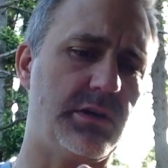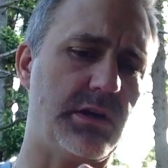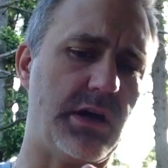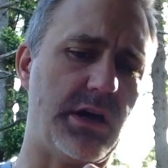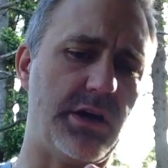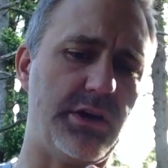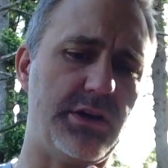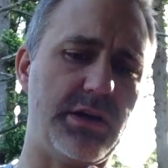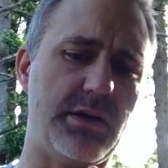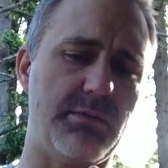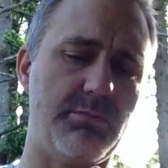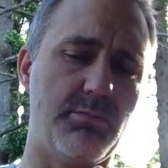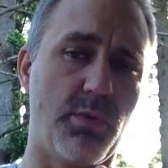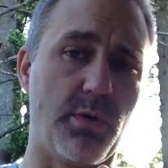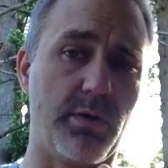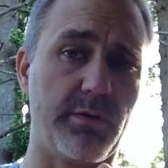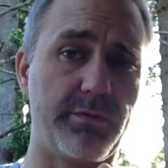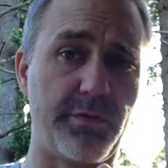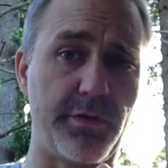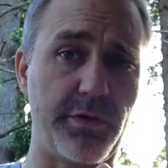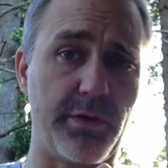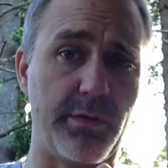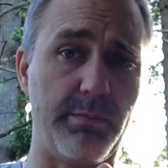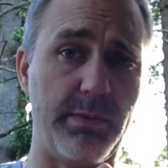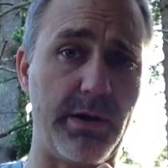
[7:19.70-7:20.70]
You get more
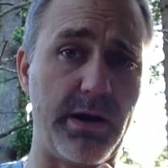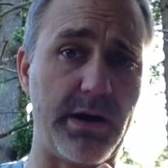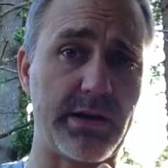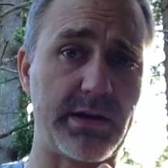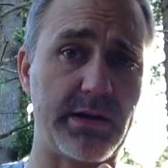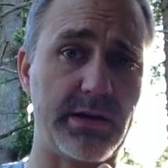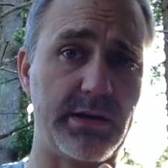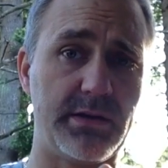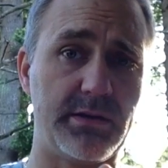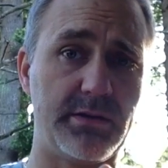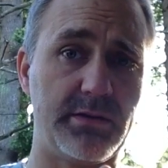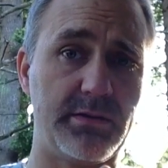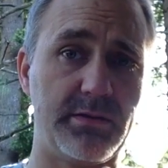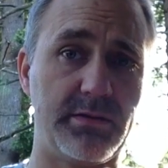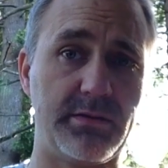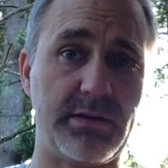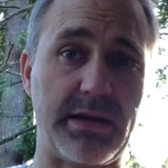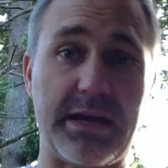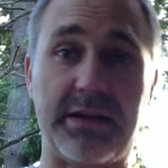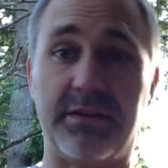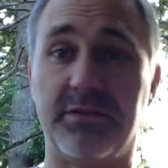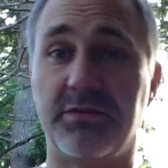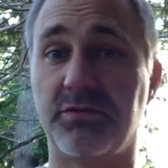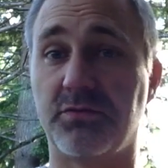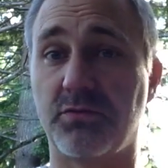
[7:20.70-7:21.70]
for your buck,
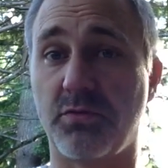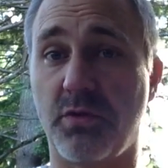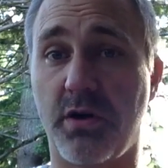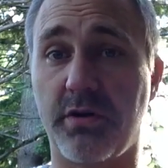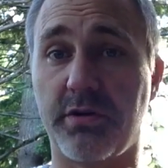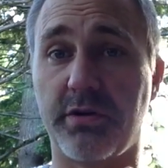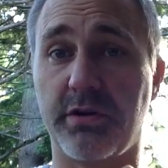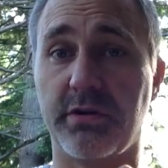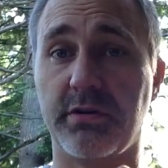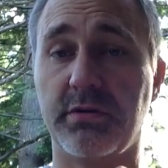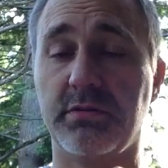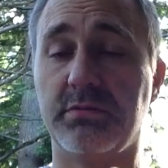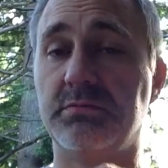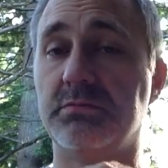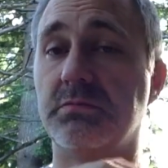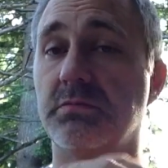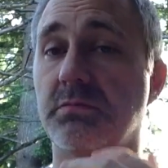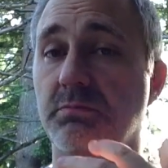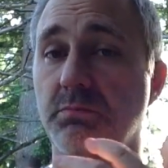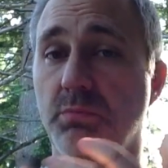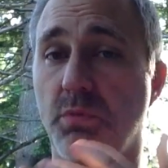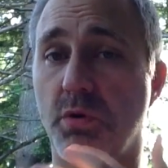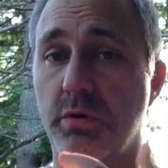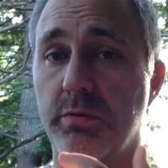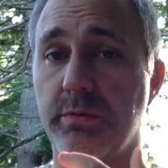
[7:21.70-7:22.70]
and stronger,
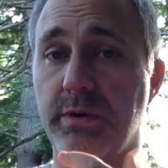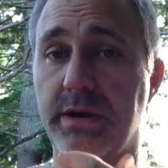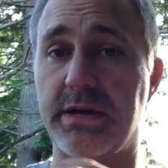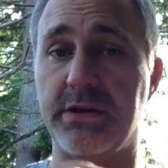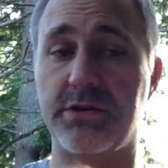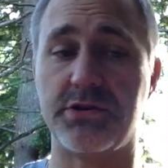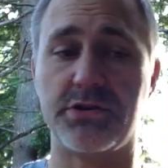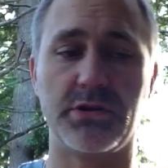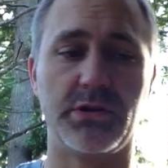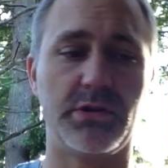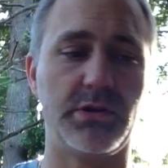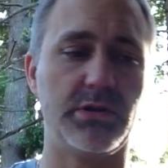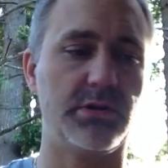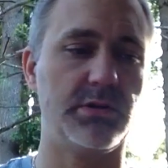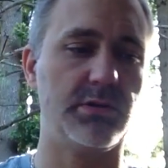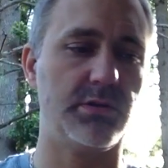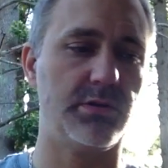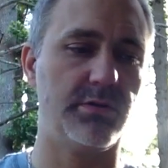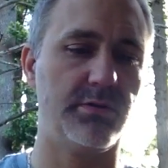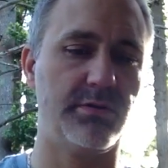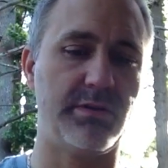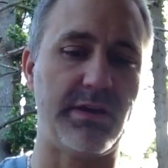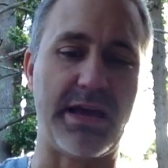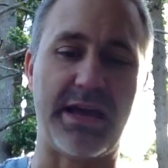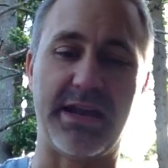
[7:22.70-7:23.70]
more range,
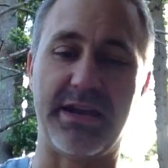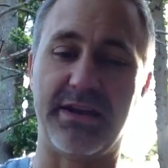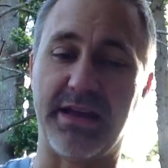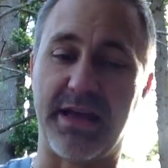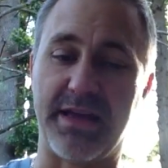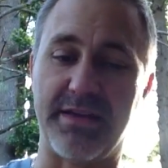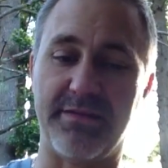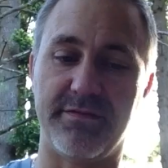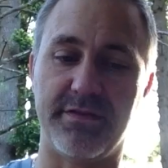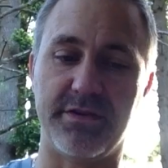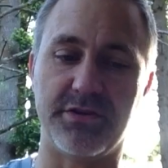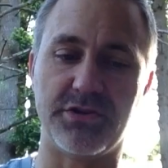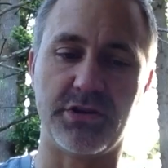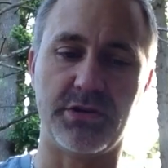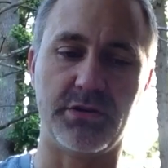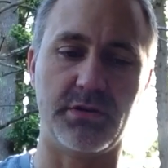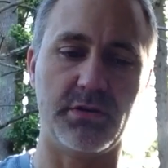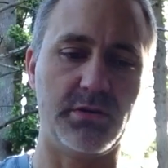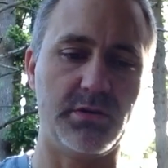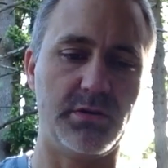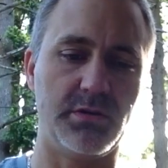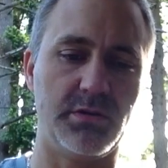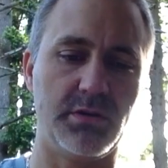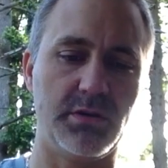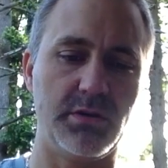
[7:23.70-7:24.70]
and night vision.
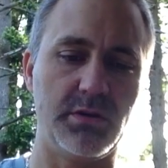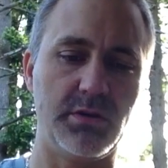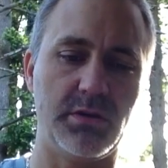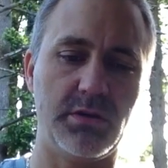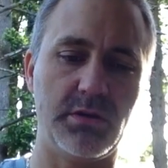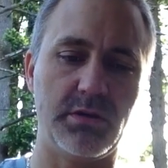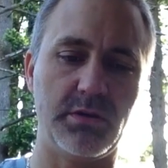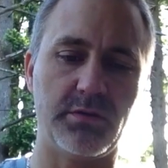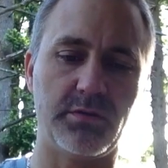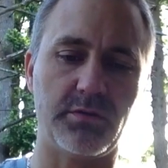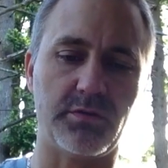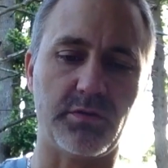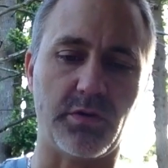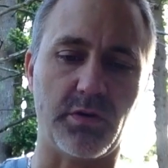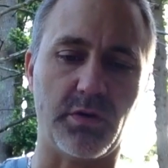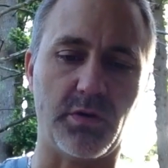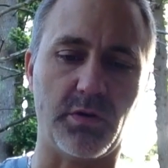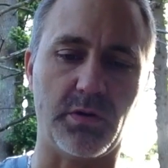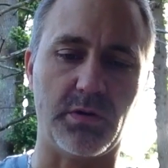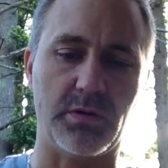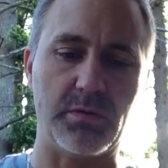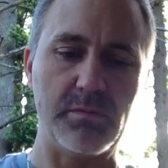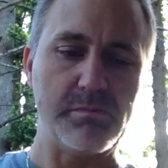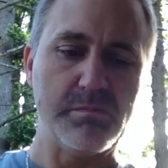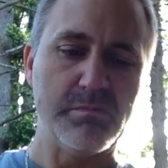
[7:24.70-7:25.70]

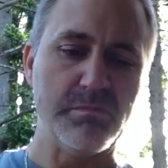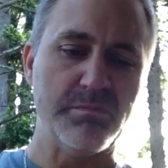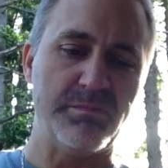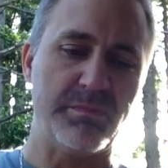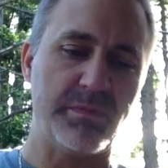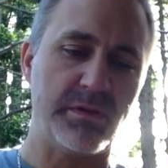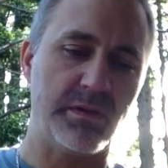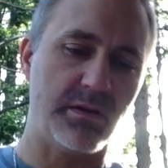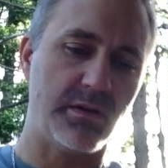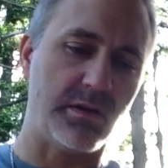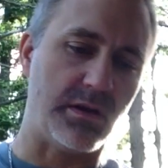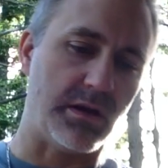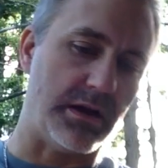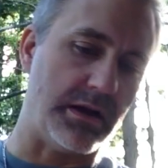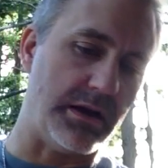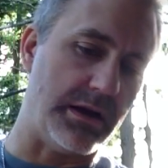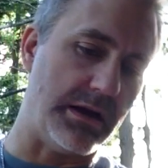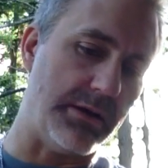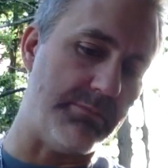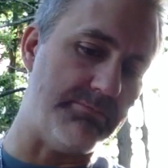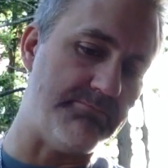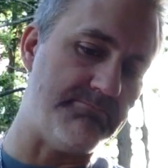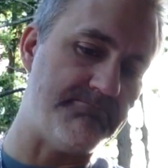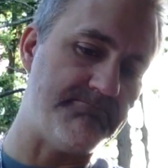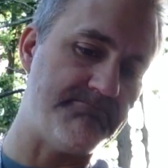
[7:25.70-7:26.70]
So
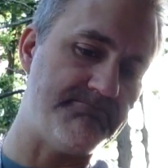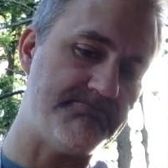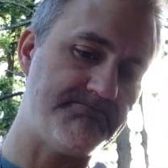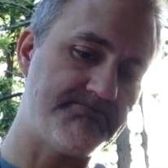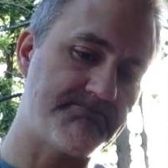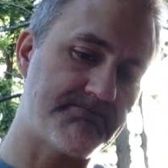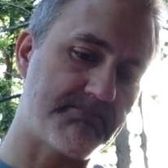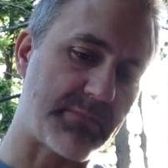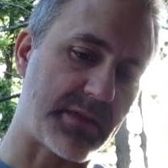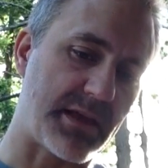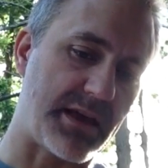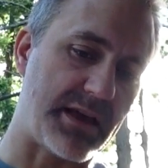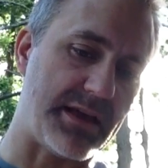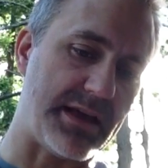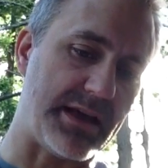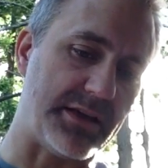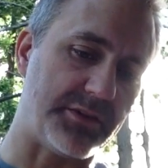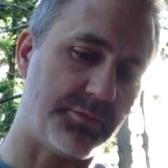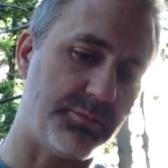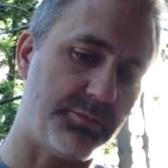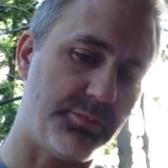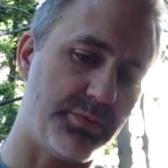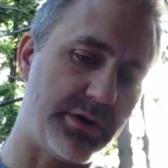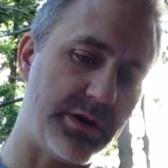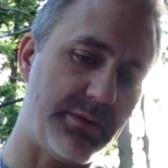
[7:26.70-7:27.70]

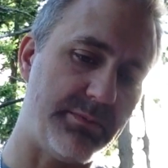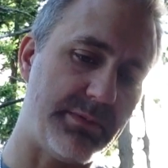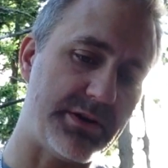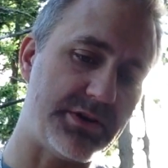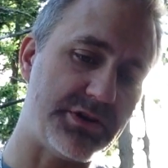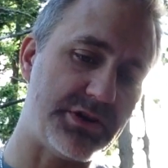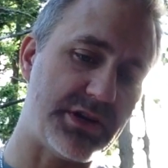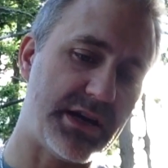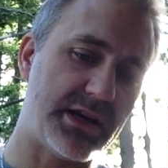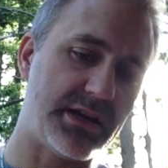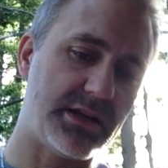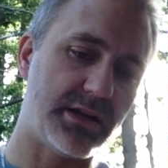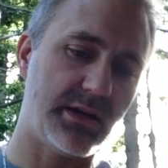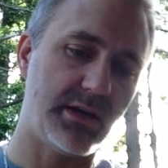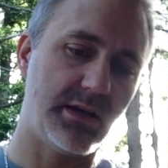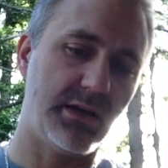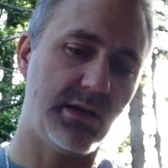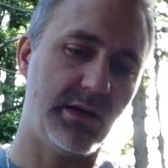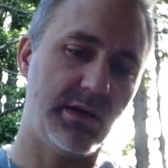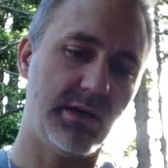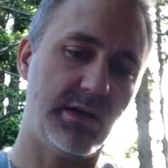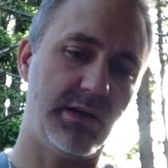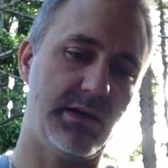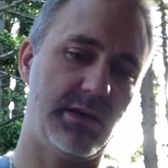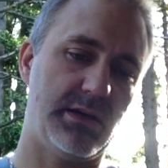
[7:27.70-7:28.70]
that's pretty much it.
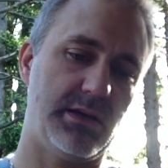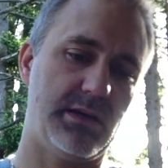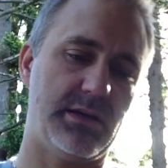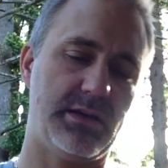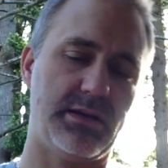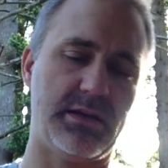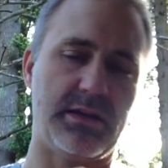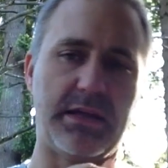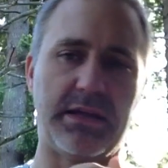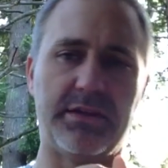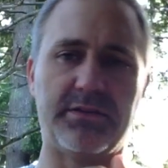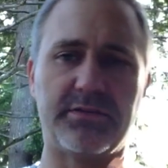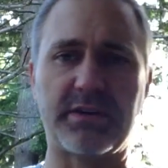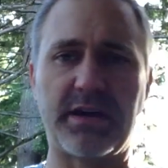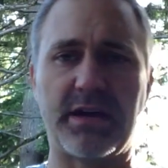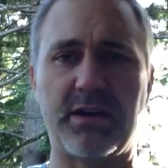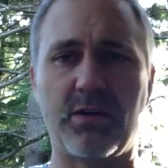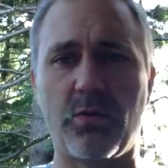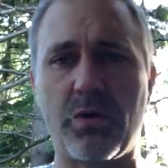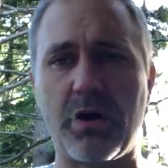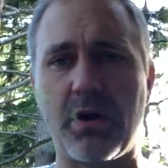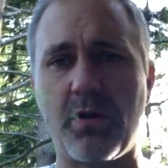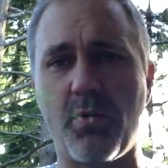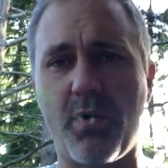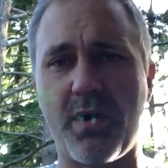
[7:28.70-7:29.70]
That's kind of
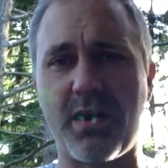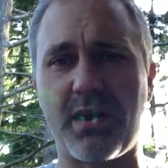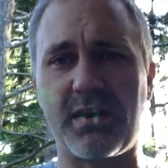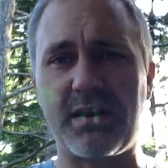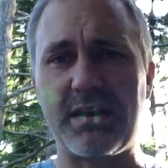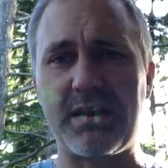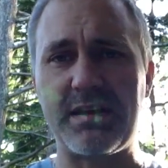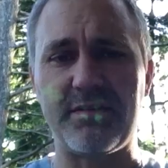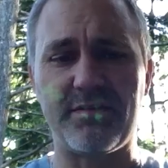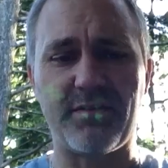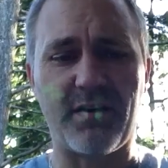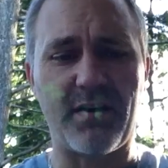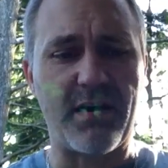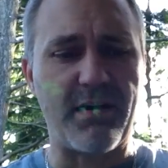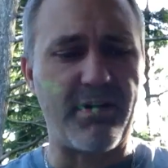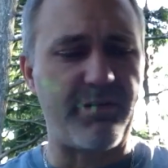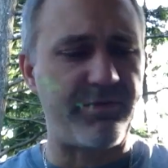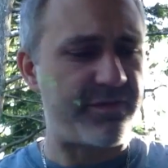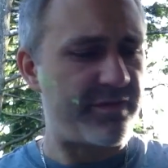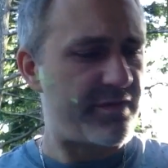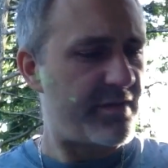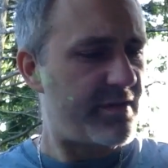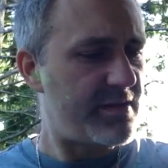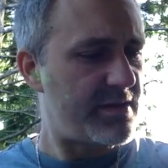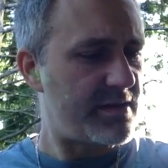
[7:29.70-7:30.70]
where I want to leave
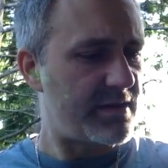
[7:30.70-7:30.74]
off.